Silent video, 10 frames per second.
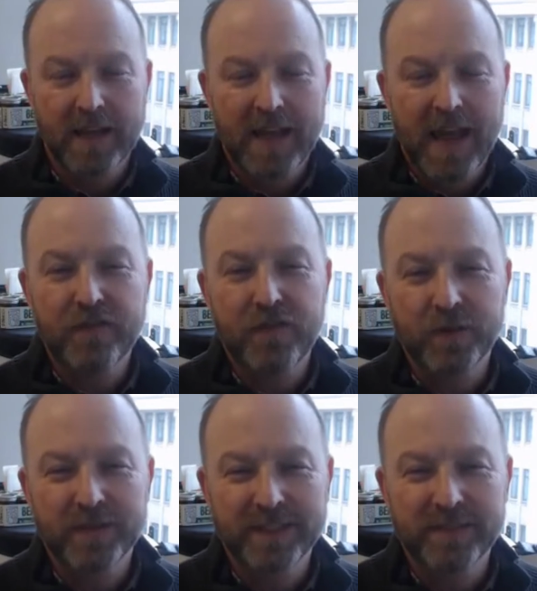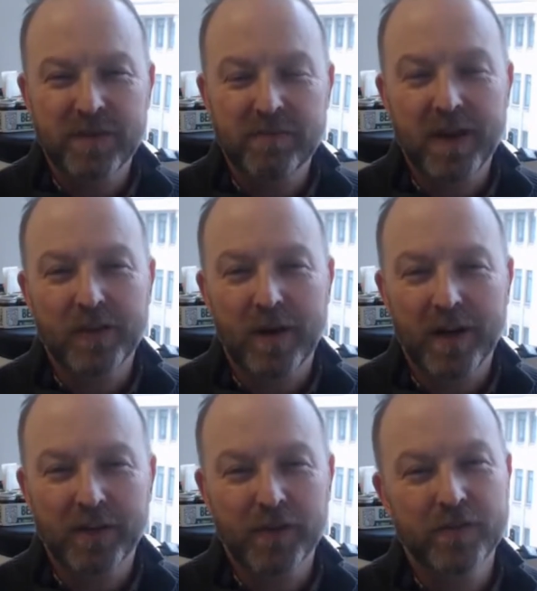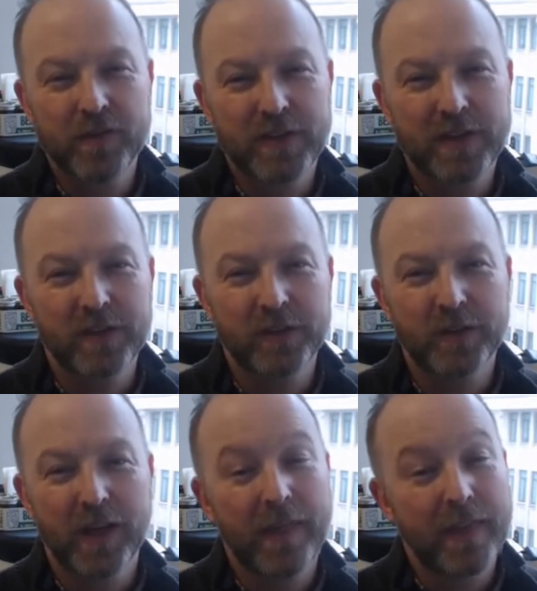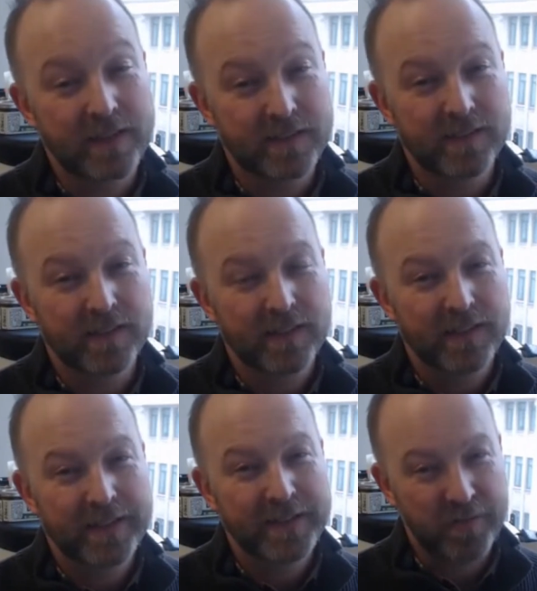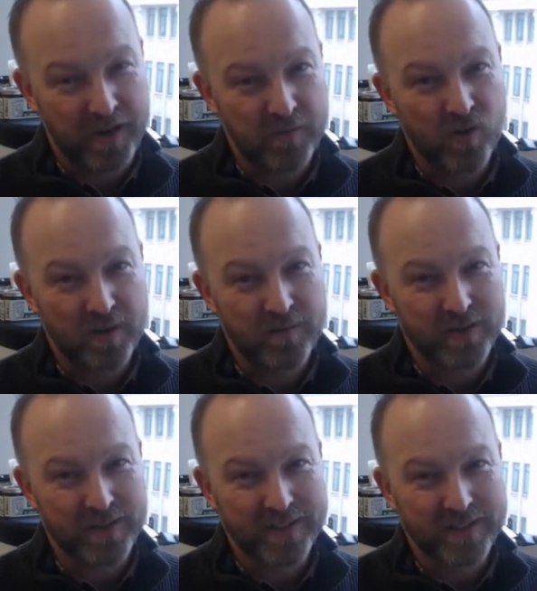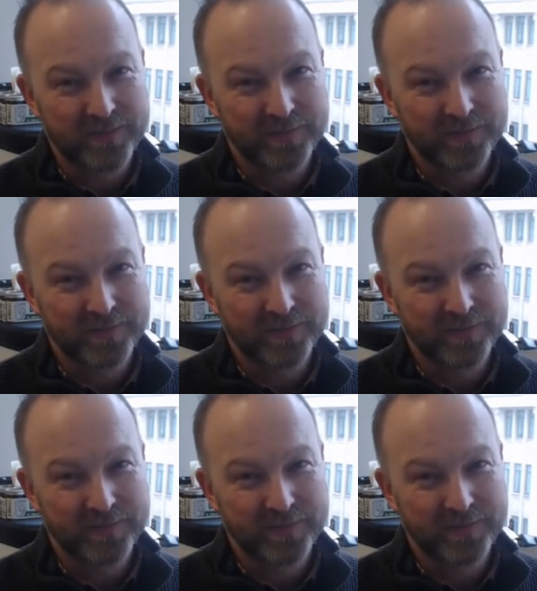Hey folks, it's me, Michael Bach, your diversity dude, and this is Monday Morning Musings.